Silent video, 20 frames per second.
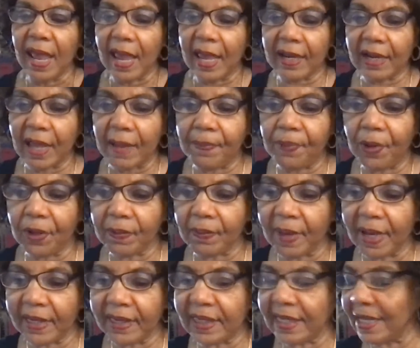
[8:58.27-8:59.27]
and I put
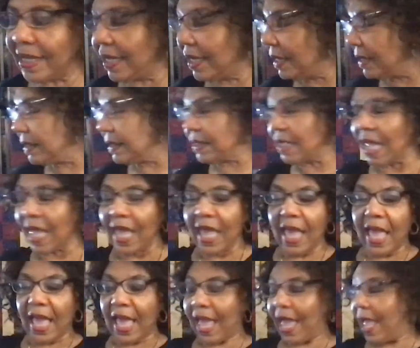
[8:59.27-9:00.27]
my things.
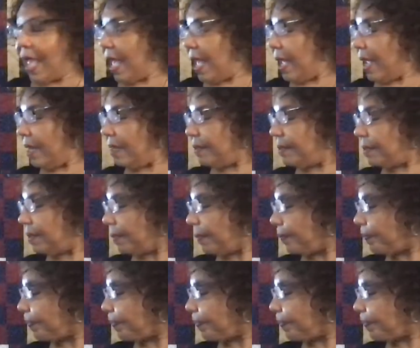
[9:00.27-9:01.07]
And